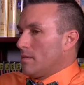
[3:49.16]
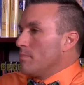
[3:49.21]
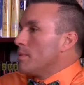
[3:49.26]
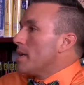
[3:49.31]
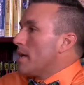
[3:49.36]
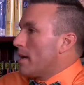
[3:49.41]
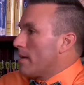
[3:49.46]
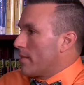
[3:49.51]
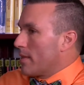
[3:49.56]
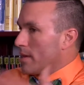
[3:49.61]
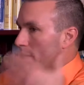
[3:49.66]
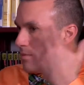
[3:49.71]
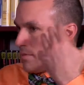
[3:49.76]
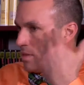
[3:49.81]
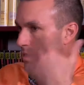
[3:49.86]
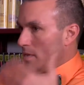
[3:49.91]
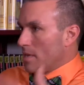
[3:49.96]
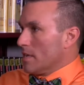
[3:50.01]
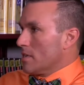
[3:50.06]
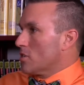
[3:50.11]
to me I think of
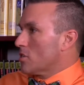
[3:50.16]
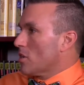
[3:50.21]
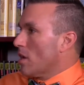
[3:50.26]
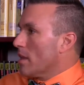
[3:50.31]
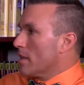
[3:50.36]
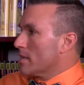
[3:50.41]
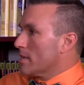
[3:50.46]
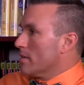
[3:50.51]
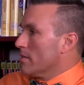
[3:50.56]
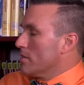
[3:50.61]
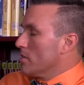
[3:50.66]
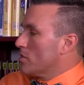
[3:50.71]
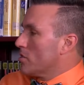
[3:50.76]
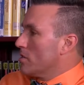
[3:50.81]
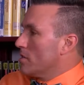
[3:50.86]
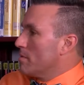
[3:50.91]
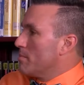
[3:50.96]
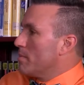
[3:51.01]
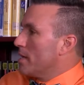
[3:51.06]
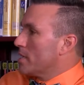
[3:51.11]
it's like solitary.
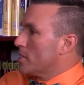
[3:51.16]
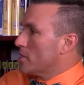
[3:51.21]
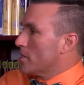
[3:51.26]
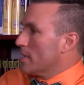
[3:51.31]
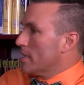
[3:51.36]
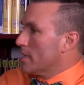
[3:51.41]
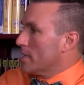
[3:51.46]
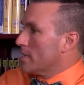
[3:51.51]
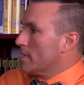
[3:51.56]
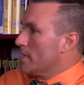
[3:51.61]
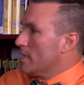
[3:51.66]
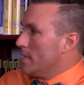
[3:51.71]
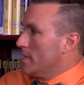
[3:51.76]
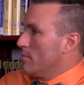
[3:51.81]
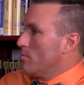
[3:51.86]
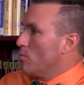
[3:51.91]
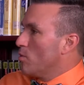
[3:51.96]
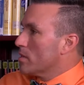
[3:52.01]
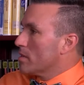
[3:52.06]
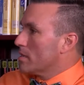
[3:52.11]
So you're mentioning a
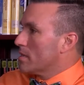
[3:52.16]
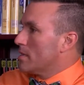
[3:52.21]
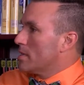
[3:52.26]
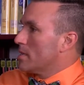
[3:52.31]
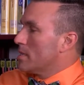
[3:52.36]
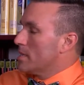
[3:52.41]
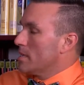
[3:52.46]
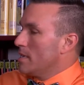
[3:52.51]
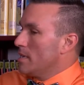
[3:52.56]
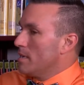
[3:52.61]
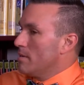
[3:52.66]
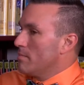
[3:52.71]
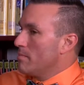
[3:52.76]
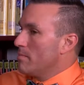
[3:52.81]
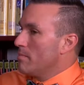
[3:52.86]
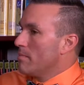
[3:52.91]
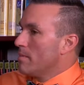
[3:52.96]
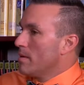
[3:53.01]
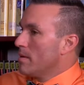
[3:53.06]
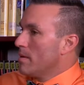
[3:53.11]
team. What's yep. the
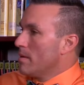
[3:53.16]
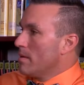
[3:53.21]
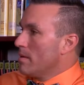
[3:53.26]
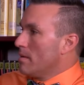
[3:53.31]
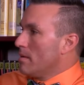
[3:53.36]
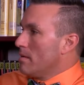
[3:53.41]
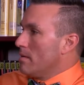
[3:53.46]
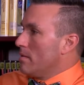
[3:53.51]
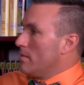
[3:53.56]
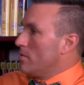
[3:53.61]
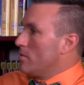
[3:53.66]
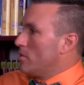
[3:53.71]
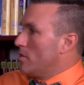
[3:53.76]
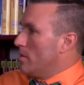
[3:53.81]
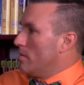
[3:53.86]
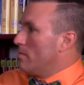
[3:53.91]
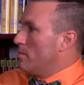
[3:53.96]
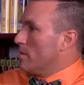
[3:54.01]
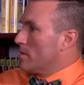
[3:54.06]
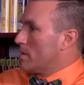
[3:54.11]
team?
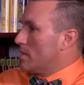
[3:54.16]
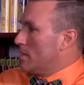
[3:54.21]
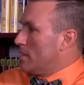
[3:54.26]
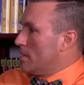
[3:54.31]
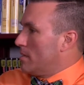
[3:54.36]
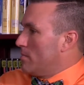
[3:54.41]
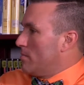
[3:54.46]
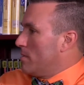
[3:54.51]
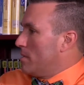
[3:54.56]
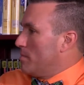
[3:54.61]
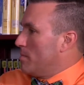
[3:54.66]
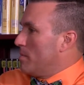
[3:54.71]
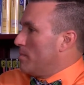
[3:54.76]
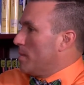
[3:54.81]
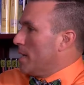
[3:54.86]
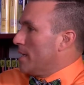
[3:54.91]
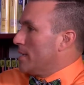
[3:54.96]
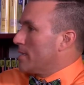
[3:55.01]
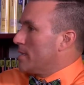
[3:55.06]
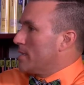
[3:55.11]
what's the what do you mean
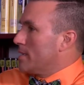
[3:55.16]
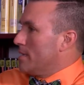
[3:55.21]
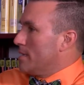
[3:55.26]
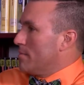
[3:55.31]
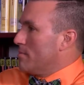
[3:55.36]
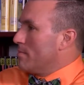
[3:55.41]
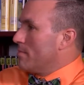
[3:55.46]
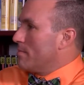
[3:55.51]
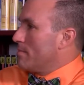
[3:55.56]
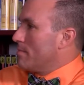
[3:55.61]
by a team?